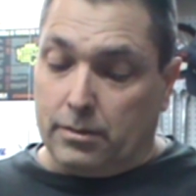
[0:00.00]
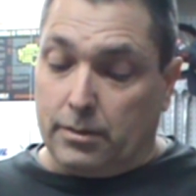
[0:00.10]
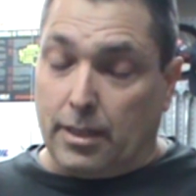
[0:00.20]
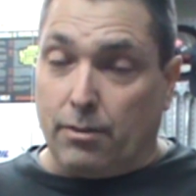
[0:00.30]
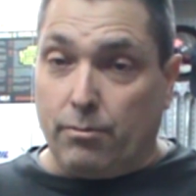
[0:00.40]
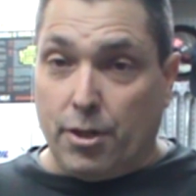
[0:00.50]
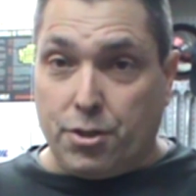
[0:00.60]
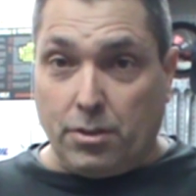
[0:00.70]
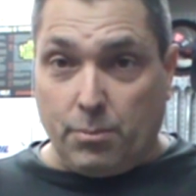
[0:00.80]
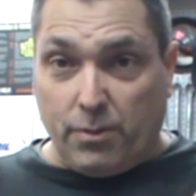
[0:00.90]
that
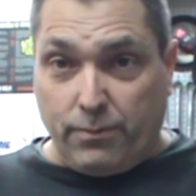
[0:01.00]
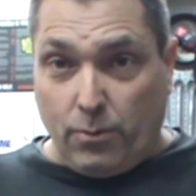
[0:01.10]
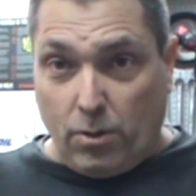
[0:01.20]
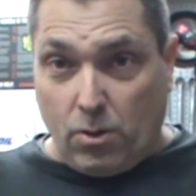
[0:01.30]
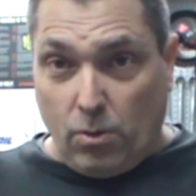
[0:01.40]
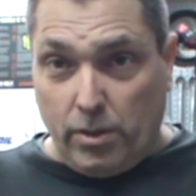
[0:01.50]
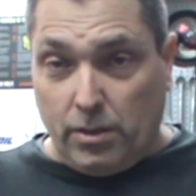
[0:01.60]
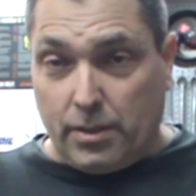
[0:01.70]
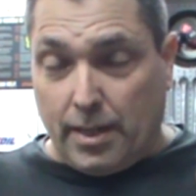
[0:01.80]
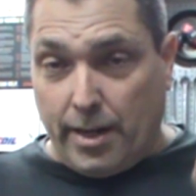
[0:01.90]
original number 4
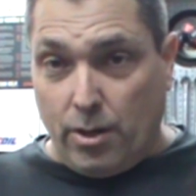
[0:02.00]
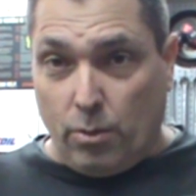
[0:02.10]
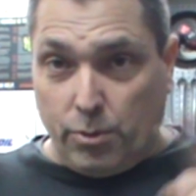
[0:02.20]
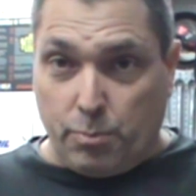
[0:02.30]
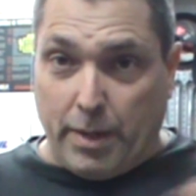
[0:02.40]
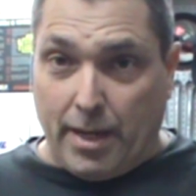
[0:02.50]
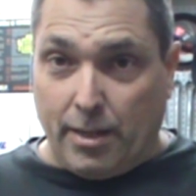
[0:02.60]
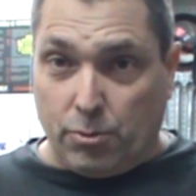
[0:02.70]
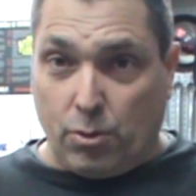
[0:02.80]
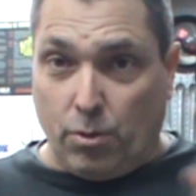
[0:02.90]
coil that I know was bad,
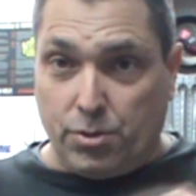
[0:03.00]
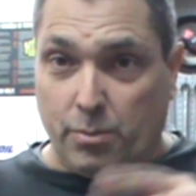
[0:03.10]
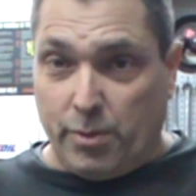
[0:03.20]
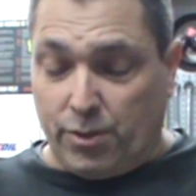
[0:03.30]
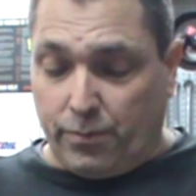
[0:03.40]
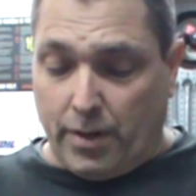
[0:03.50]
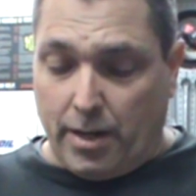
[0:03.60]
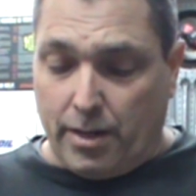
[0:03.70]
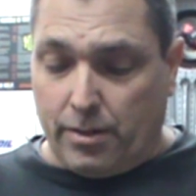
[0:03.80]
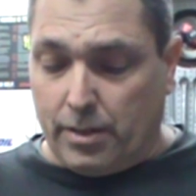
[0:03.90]
that was causing the
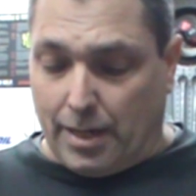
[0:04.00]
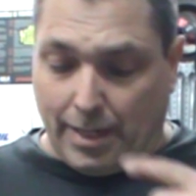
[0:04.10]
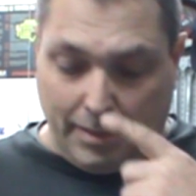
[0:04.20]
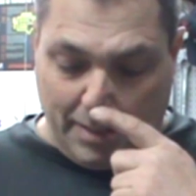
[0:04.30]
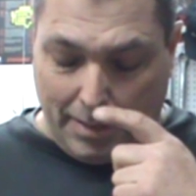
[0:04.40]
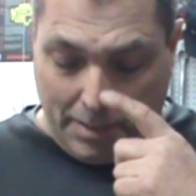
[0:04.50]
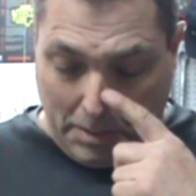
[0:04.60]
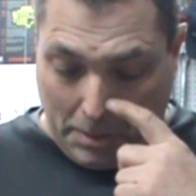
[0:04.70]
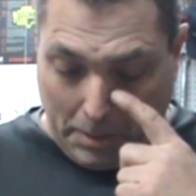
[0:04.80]
misfire. I did